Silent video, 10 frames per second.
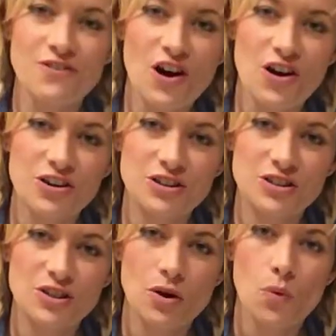
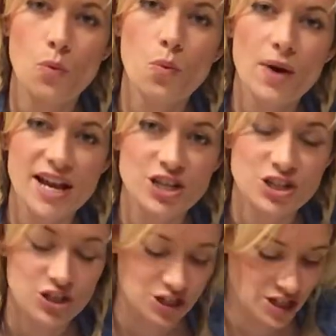fox
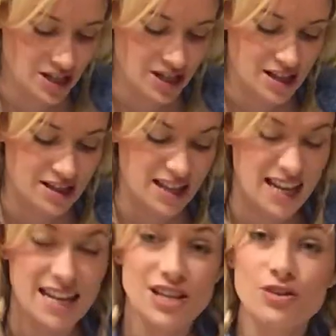wished that
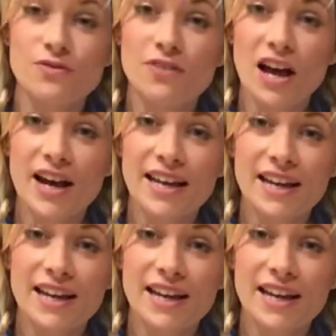he could fly